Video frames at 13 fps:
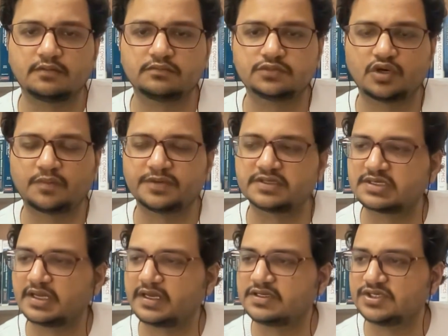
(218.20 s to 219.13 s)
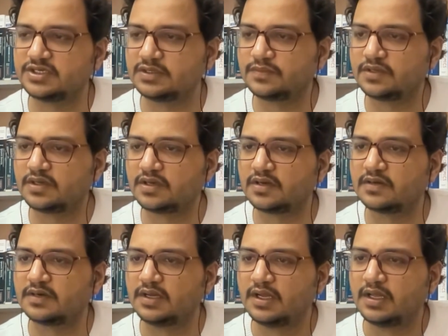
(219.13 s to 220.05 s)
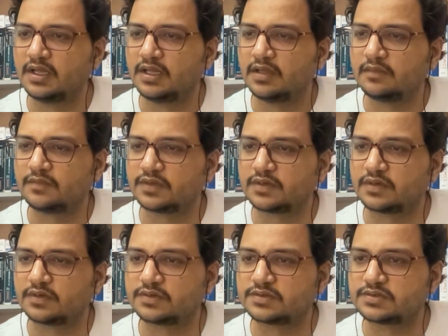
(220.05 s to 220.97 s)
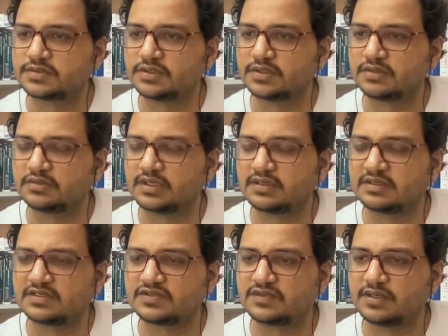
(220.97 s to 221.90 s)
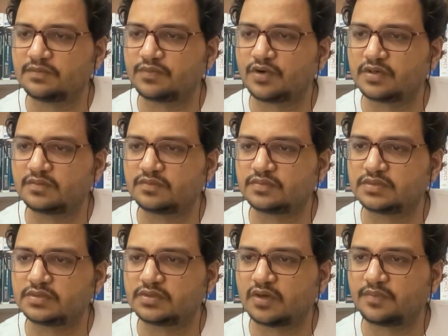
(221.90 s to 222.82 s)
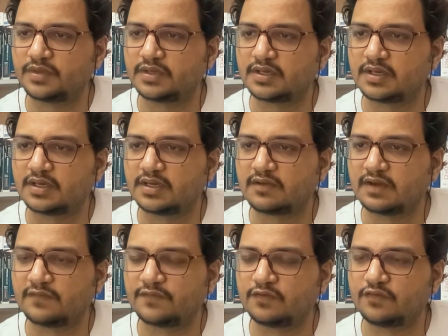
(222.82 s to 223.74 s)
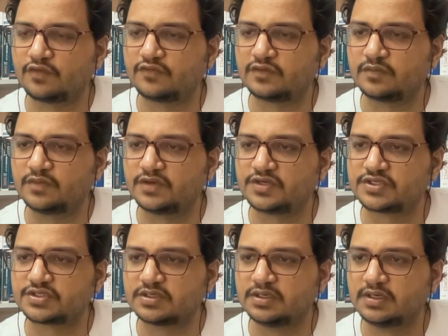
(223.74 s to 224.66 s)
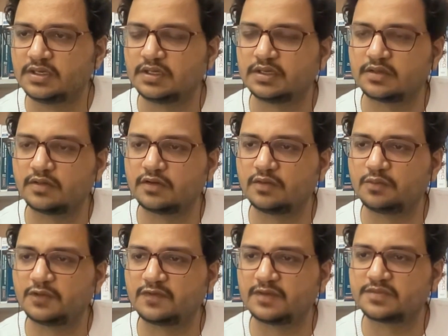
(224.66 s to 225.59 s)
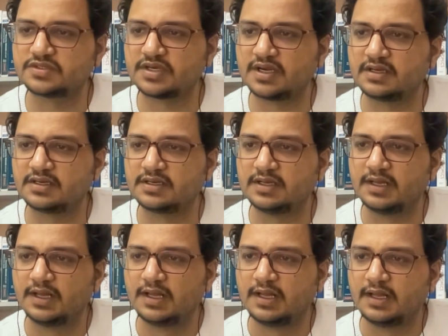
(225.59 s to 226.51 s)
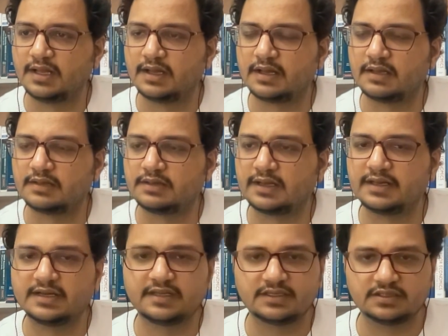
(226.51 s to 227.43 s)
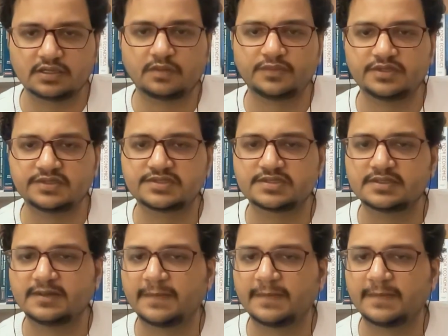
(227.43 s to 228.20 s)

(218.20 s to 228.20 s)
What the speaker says: topics like GDPR, because that's really important topic, and I referred one of the British government website. I'll link in the comments.